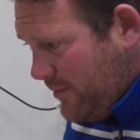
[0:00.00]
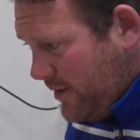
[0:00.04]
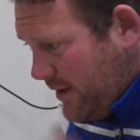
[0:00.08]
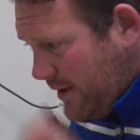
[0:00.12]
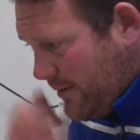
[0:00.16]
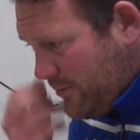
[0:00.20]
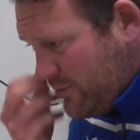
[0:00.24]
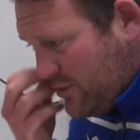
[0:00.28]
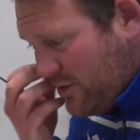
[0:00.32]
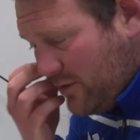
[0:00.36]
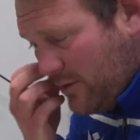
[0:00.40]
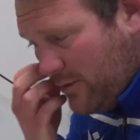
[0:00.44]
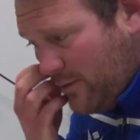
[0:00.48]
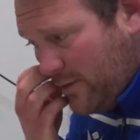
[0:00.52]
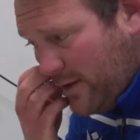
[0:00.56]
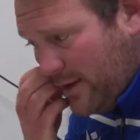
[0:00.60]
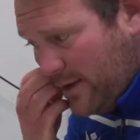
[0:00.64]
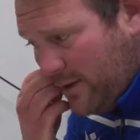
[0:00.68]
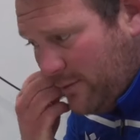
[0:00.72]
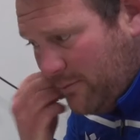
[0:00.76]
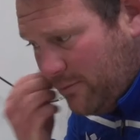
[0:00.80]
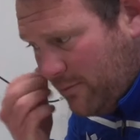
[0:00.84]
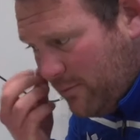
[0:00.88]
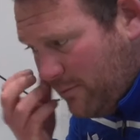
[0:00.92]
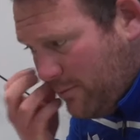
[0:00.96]

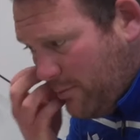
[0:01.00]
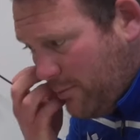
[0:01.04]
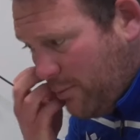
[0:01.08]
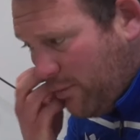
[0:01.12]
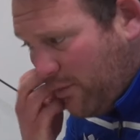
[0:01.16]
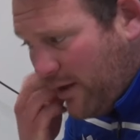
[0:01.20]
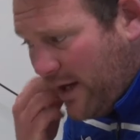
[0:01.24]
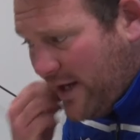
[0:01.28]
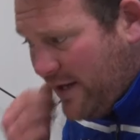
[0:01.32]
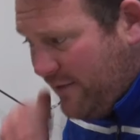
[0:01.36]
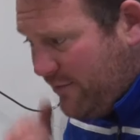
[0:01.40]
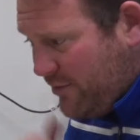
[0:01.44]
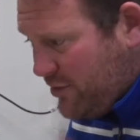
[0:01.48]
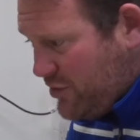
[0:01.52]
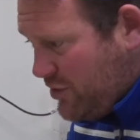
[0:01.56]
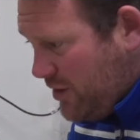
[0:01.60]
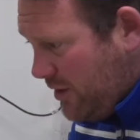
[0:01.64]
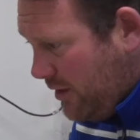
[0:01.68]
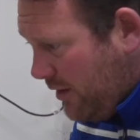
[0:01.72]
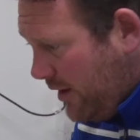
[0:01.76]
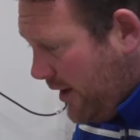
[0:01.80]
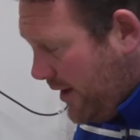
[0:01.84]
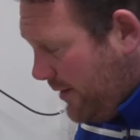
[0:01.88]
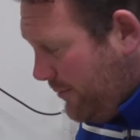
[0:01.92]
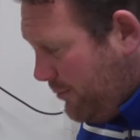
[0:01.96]
Absolutely brave as you
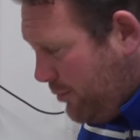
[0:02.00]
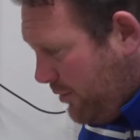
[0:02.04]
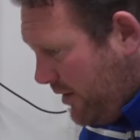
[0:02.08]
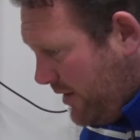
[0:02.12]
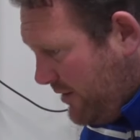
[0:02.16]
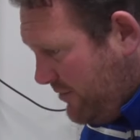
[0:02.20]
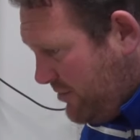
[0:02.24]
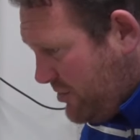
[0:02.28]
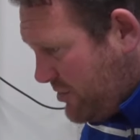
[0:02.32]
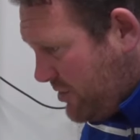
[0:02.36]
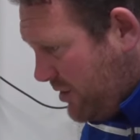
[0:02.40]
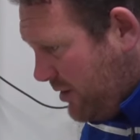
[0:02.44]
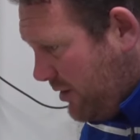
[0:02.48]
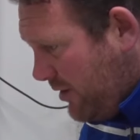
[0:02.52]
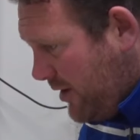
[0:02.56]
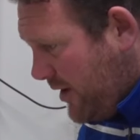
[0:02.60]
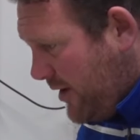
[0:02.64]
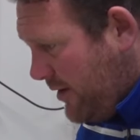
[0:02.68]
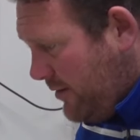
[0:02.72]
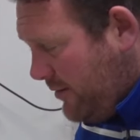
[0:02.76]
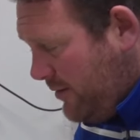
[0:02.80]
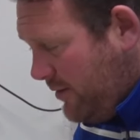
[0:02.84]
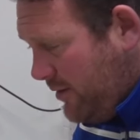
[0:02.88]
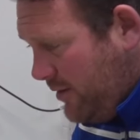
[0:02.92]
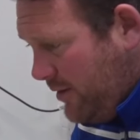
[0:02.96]
like, brave as a
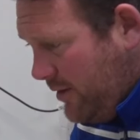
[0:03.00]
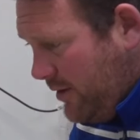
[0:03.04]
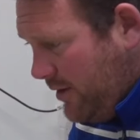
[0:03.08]
lion.